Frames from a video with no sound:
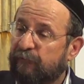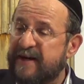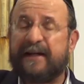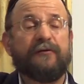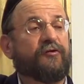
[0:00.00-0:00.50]
and
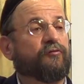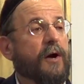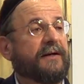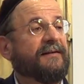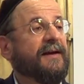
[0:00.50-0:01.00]

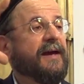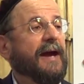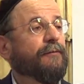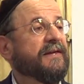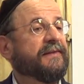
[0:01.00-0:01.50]
reconstruct
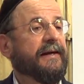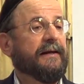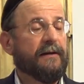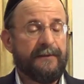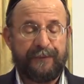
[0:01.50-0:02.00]

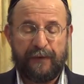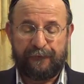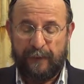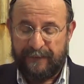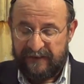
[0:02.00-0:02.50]
everything
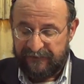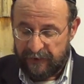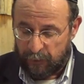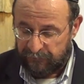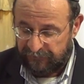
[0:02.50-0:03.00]
from these
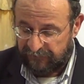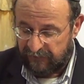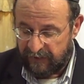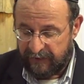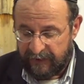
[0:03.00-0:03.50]
notes.
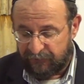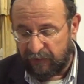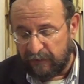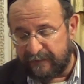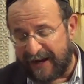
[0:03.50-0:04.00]
It
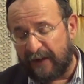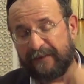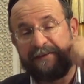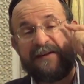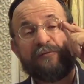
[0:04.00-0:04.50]
turned out
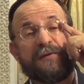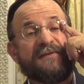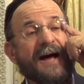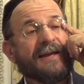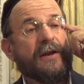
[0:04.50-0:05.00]
that this was
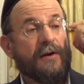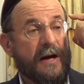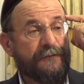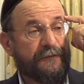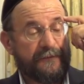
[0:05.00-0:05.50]
not
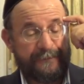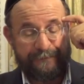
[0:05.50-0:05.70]
enough.